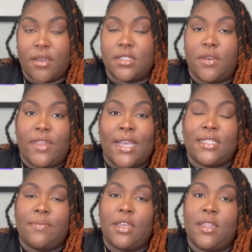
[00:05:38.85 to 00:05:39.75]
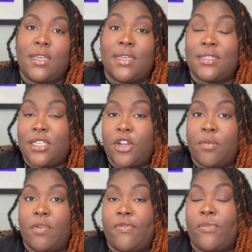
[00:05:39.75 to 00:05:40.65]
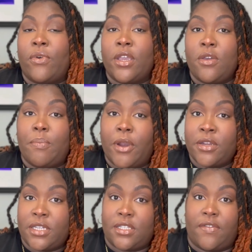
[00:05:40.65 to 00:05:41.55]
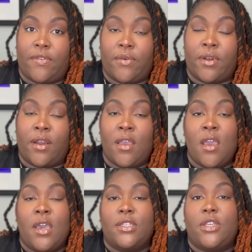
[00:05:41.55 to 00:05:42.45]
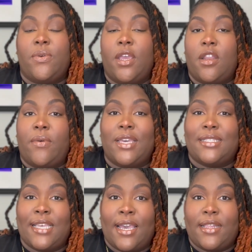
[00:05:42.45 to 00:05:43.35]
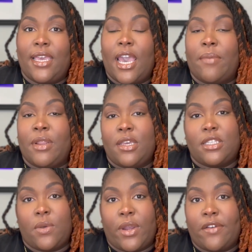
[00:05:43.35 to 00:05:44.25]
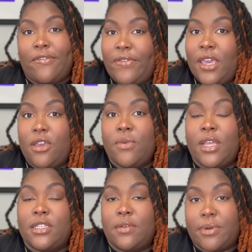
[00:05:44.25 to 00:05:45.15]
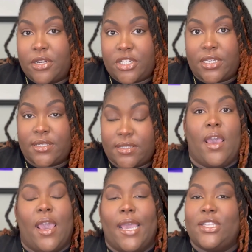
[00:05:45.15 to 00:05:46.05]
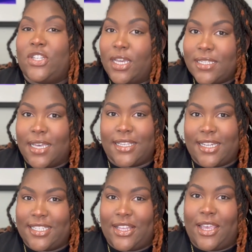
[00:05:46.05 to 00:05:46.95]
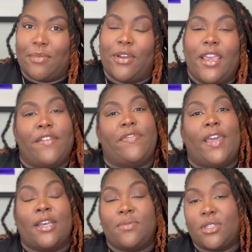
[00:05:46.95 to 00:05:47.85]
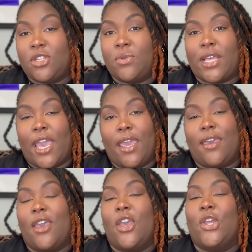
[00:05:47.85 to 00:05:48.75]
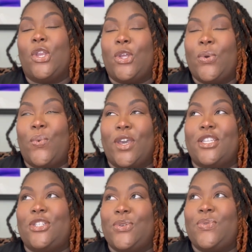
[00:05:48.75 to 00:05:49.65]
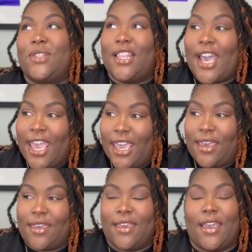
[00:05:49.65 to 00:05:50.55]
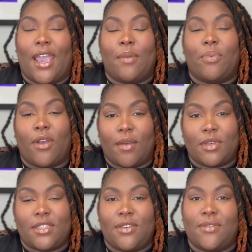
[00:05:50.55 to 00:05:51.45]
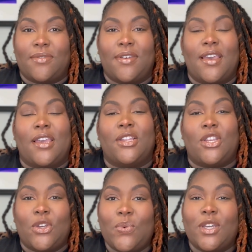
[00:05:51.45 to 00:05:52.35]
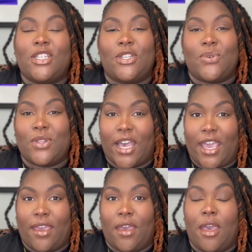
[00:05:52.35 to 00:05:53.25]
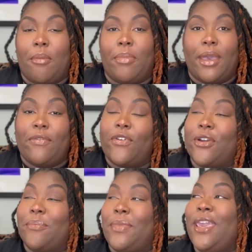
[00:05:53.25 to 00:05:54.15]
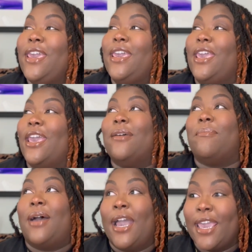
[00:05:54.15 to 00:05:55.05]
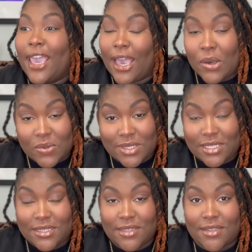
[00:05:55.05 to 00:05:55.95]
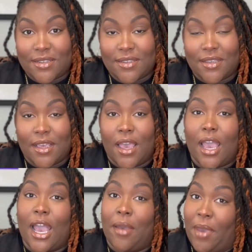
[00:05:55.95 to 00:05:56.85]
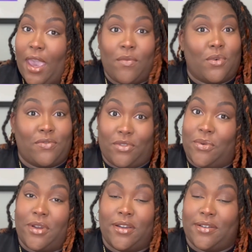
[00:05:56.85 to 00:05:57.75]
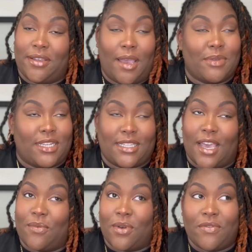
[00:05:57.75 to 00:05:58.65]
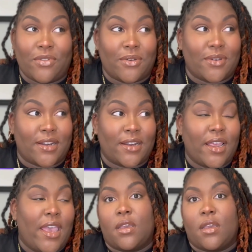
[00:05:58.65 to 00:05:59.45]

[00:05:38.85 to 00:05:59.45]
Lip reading: So that's something to consider before you purchase the floor so you can know exactly how many square feet you need to purchase. And just as a disclaimer, if that's what you like, do what you like. I promise you, do what you like. But for me, in my house, I'm gonna have 1 floor. I'm gonna just have 1 floor.